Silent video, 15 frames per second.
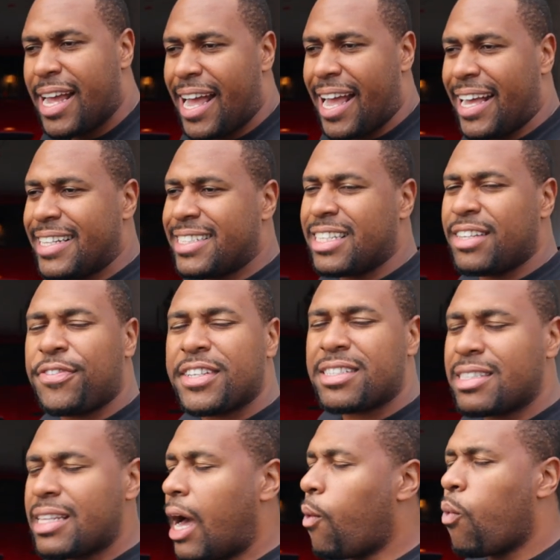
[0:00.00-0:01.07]
And if
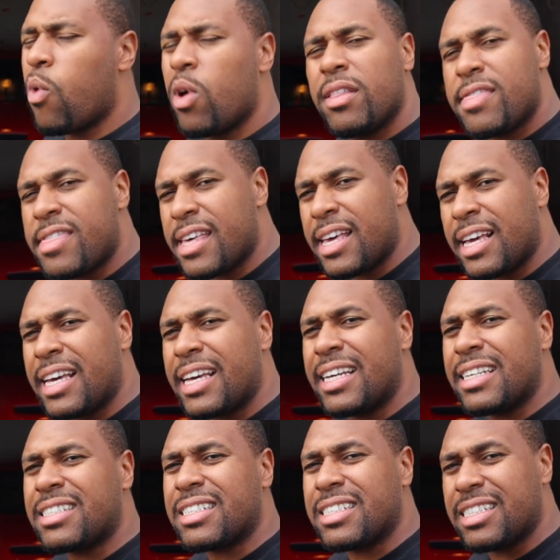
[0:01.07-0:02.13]
it's not one thing,
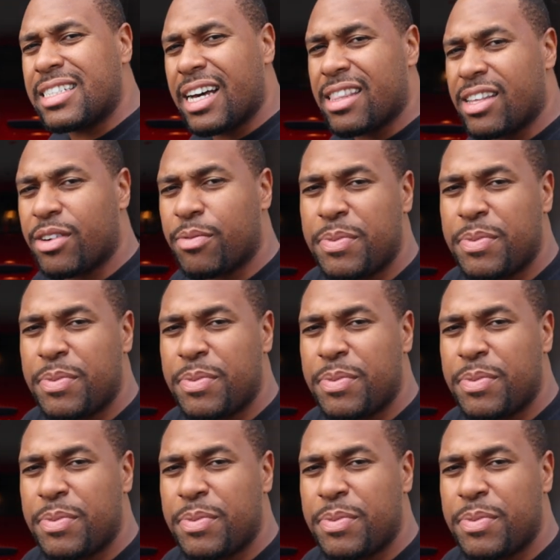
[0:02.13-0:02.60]
it's another.